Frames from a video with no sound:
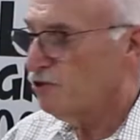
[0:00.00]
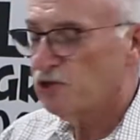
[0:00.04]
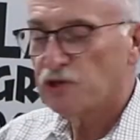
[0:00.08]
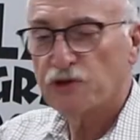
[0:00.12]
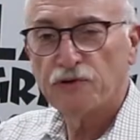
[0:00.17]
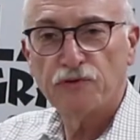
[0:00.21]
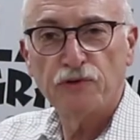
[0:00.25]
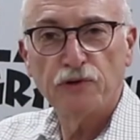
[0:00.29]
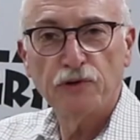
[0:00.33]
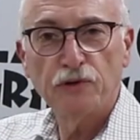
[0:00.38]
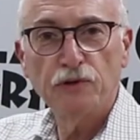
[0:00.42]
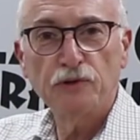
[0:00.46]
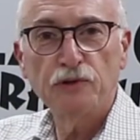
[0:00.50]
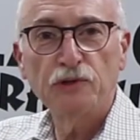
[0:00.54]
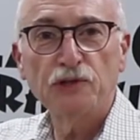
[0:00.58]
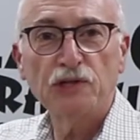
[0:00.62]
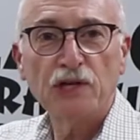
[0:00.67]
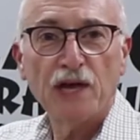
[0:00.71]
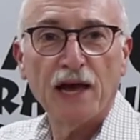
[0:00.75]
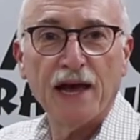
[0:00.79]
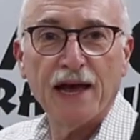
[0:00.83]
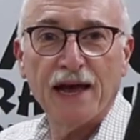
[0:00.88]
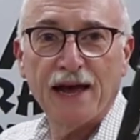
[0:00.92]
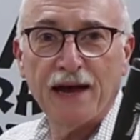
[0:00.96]
of
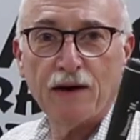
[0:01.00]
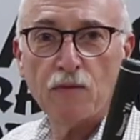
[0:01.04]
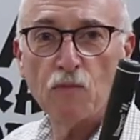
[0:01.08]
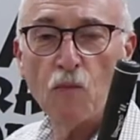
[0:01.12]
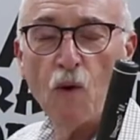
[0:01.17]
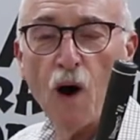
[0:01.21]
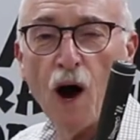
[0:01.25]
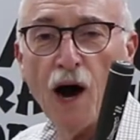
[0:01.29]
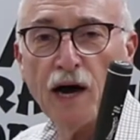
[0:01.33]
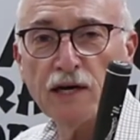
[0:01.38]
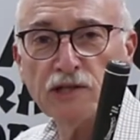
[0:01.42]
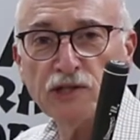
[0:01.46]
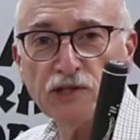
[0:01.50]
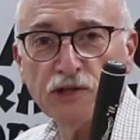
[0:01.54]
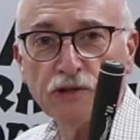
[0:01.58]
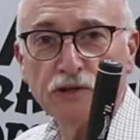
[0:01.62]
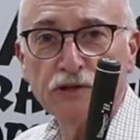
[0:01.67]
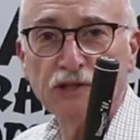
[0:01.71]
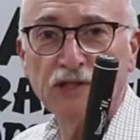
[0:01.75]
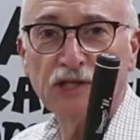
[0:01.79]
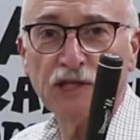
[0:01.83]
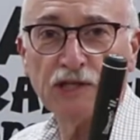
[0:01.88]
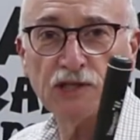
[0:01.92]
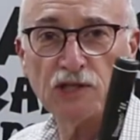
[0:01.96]
screws and
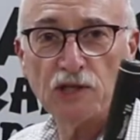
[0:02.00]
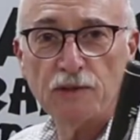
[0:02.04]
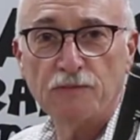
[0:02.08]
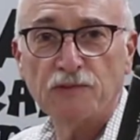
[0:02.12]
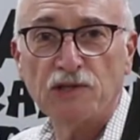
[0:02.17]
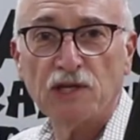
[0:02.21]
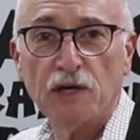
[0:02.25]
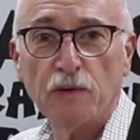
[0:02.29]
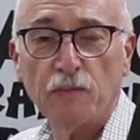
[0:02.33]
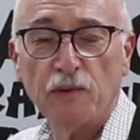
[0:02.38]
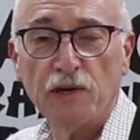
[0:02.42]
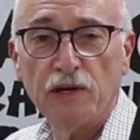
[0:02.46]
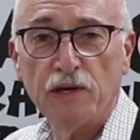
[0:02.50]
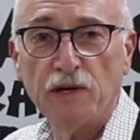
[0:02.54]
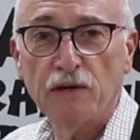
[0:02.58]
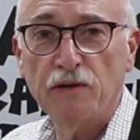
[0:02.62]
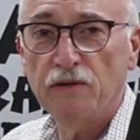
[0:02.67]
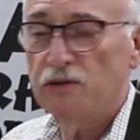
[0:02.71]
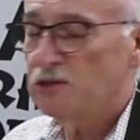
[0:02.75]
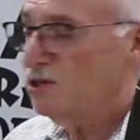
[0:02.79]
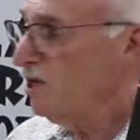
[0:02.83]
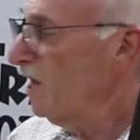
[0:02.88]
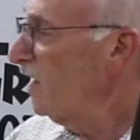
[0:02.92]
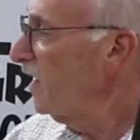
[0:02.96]
washer systems that we
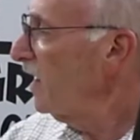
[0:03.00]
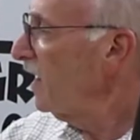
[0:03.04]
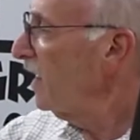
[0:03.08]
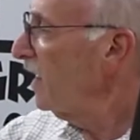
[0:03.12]
use